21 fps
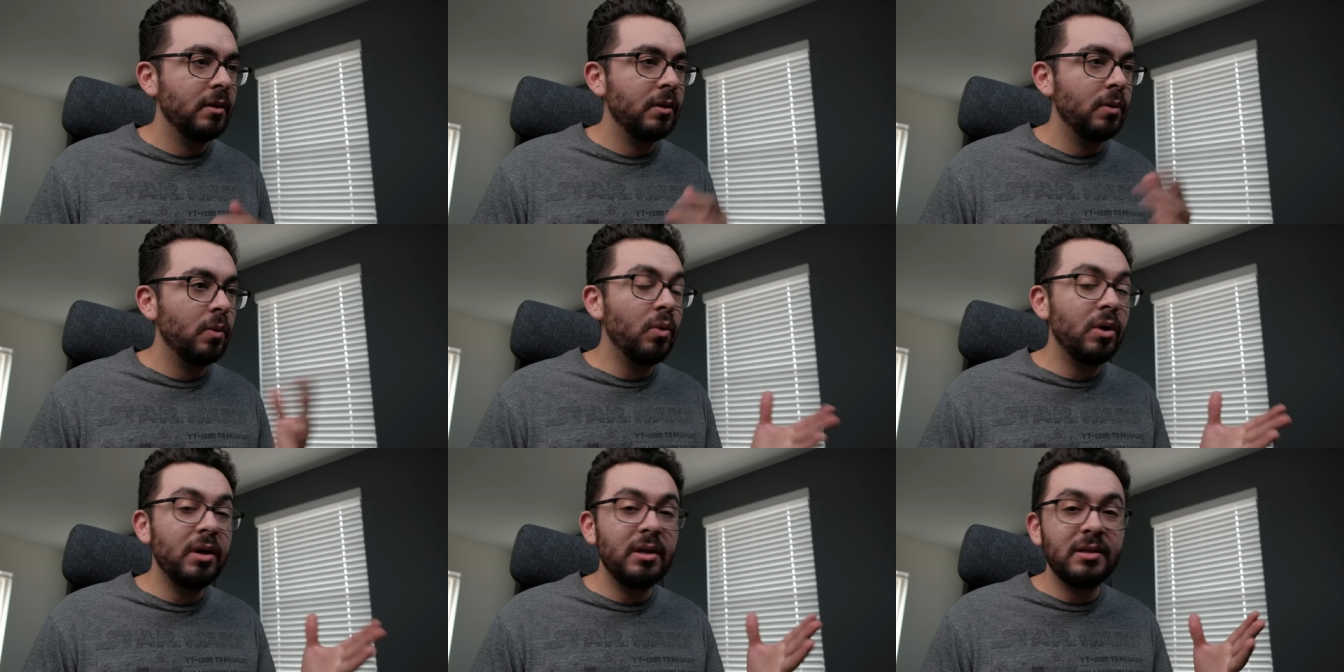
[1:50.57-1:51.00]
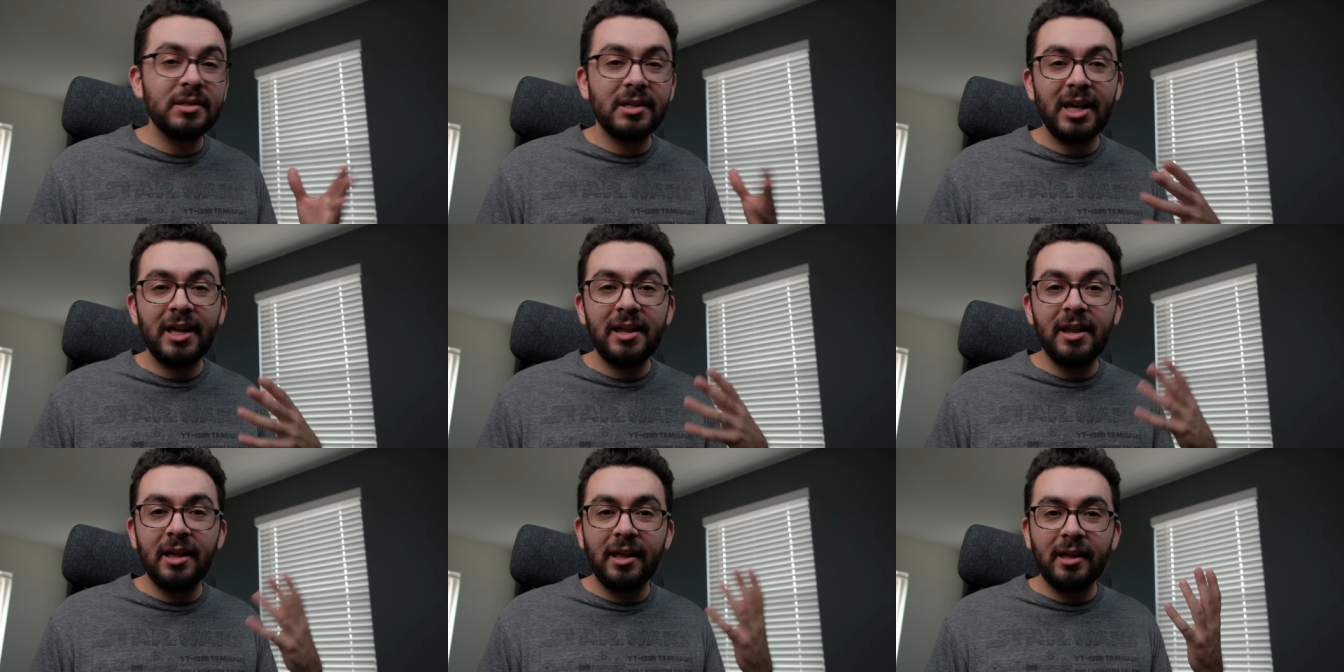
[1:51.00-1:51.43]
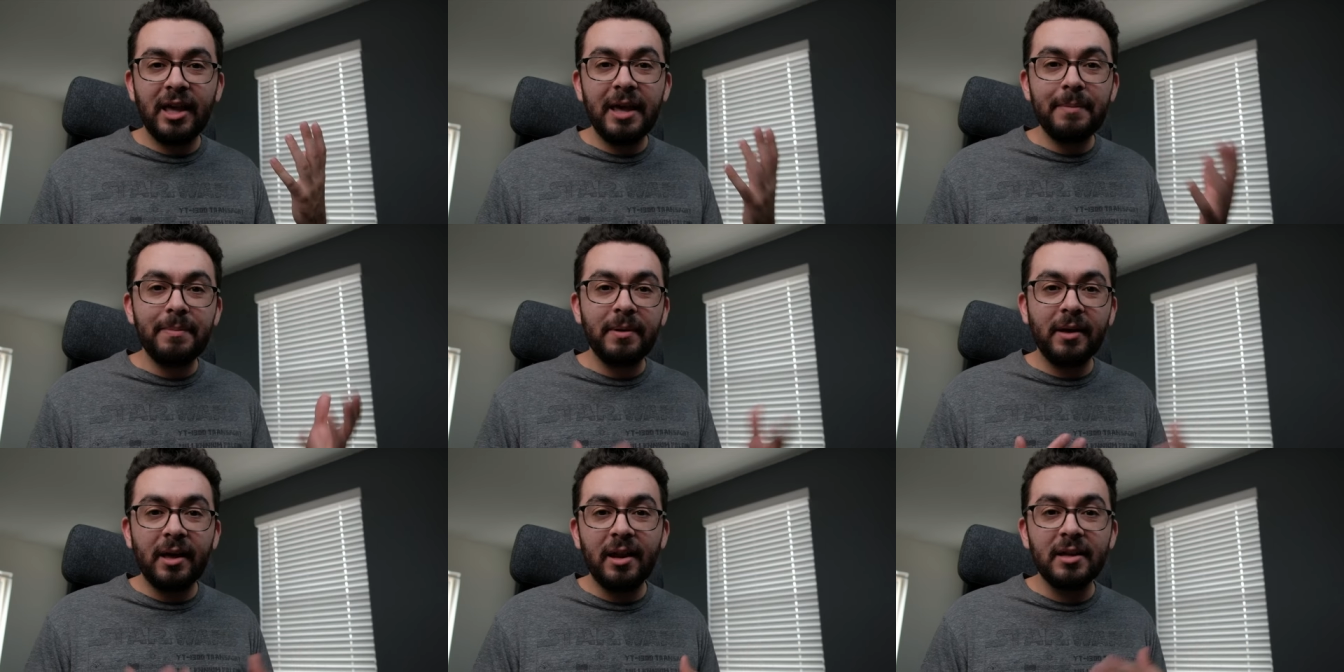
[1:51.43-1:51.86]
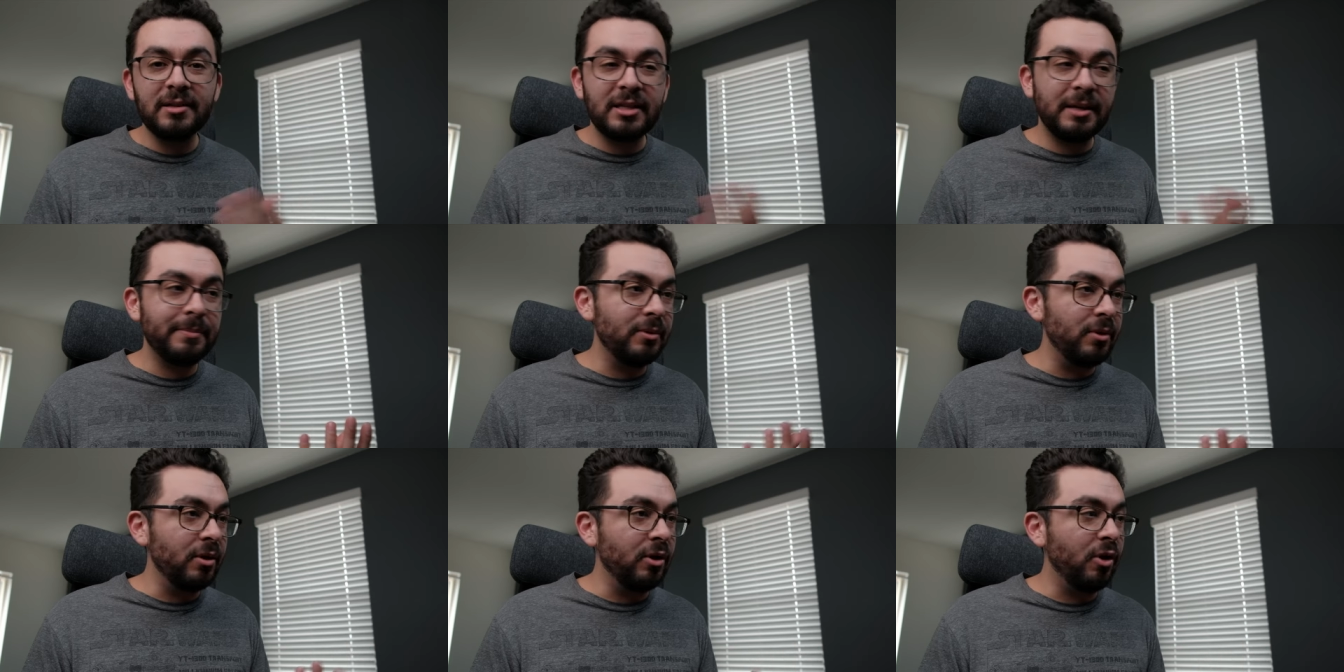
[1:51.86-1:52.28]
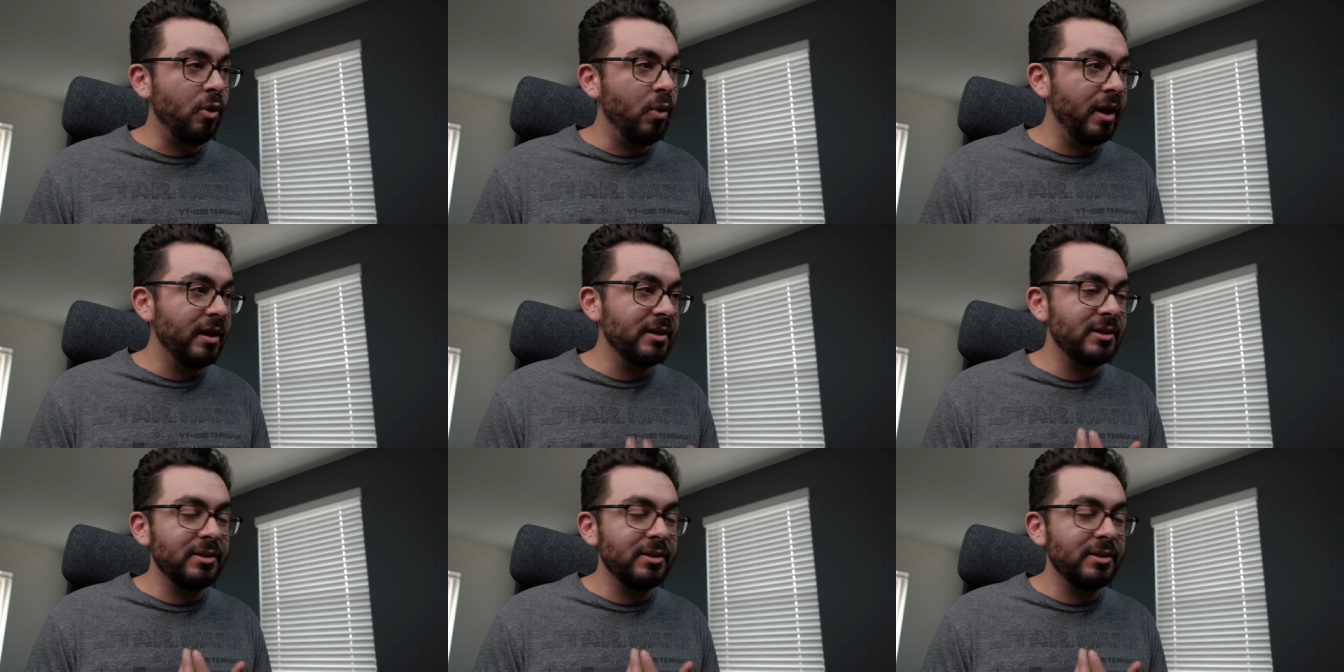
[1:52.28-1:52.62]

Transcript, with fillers: One, to keep it, keep it kind of simple and quick